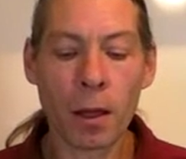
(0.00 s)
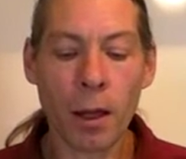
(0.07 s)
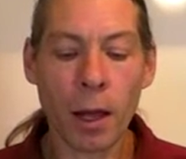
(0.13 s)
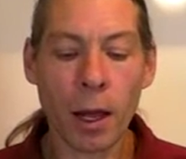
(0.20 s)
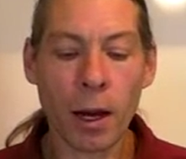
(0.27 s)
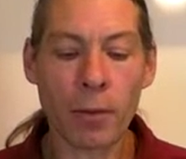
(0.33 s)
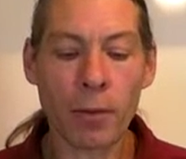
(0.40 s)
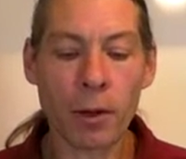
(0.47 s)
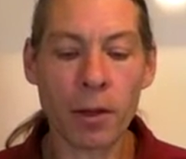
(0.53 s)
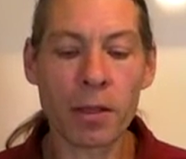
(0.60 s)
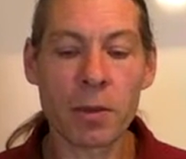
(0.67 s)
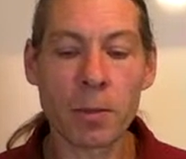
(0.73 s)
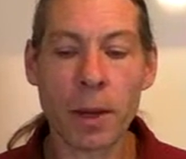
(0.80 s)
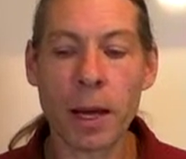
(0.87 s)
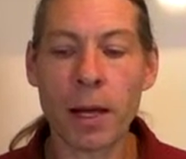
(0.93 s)
And I really
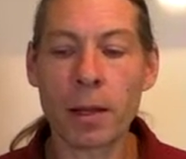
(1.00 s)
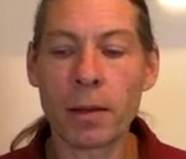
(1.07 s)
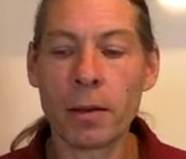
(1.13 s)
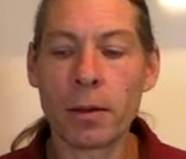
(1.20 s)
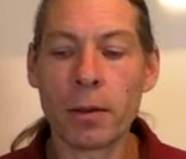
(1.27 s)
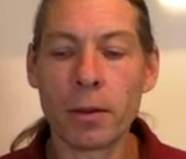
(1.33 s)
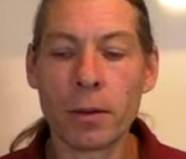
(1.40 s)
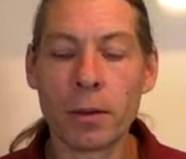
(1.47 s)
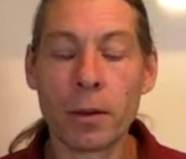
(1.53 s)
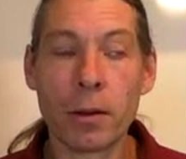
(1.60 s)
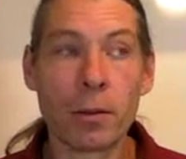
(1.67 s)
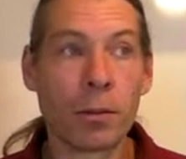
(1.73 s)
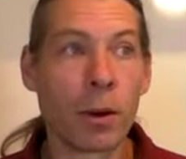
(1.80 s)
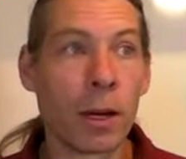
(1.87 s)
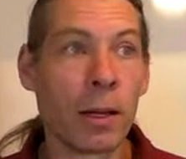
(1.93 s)
spent,
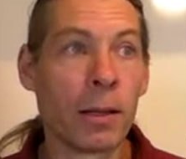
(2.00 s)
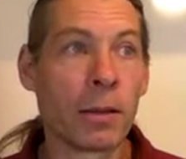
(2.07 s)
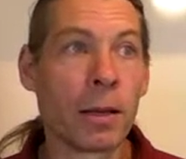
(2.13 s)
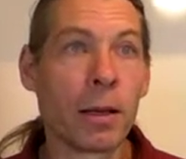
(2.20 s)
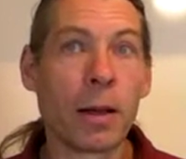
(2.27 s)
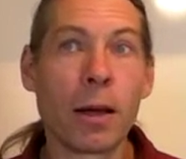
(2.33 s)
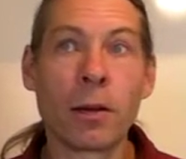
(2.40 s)
what is it now,